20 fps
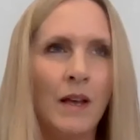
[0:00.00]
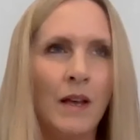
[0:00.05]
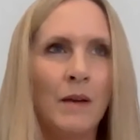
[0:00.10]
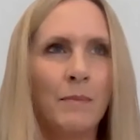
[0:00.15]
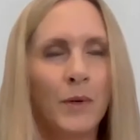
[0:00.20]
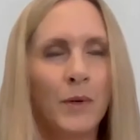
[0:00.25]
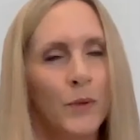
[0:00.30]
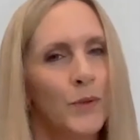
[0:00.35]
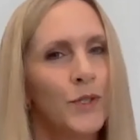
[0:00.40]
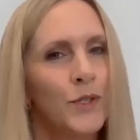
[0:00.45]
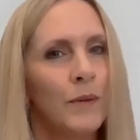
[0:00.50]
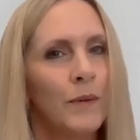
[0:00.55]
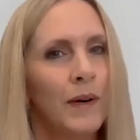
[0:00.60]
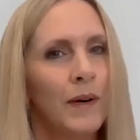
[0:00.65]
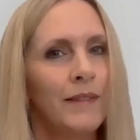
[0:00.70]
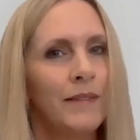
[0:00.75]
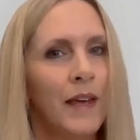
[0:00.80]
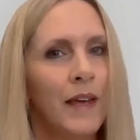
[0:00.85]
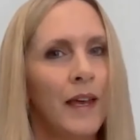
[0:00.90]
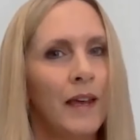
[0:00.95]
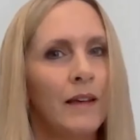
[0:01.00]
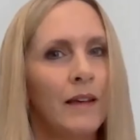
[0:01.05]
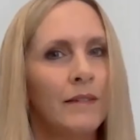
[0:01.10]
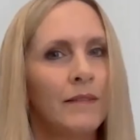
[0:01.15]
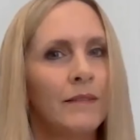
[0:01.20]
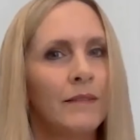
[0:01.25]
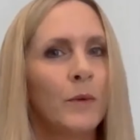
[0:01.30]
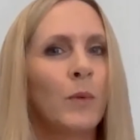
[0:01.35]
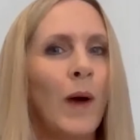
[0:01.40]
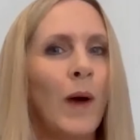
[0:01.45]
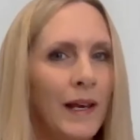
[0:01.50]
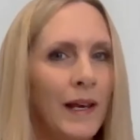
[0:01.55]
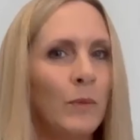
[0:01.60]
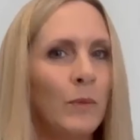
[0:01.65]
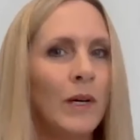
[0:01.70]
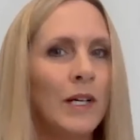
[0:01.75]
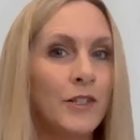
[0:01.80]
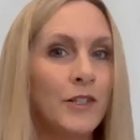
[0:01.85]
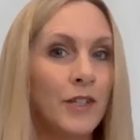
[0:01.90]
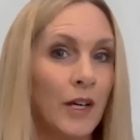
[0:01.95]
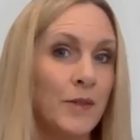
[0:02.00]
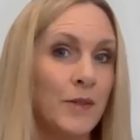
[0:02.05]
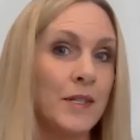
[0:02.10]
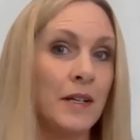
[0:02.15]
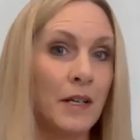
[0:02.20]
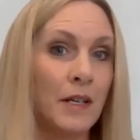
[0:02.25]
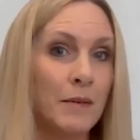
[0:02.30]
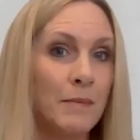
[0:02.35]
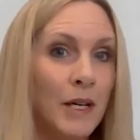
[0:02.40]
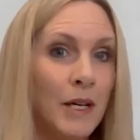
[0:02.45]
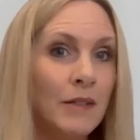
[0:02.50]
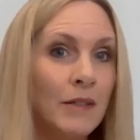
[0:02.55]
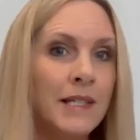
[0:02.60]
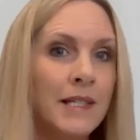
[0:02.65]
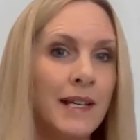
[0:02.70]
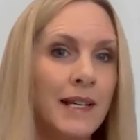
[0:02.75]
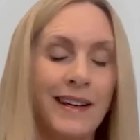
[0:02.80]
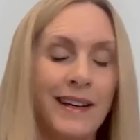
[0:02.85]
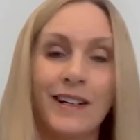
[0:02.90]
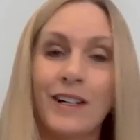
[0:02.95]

But also, I think the way in which the OSINT community,